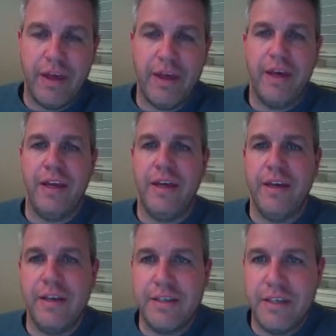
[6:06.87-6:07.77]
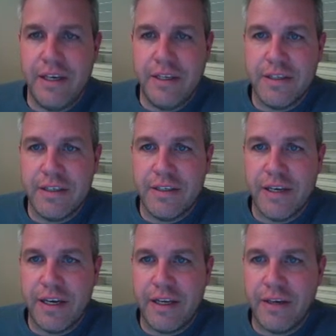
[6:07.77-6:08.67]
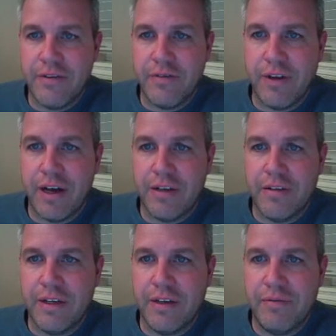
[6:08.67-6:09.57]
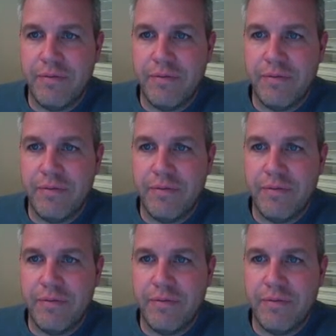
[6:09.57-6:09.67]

it is instantaneous velocity.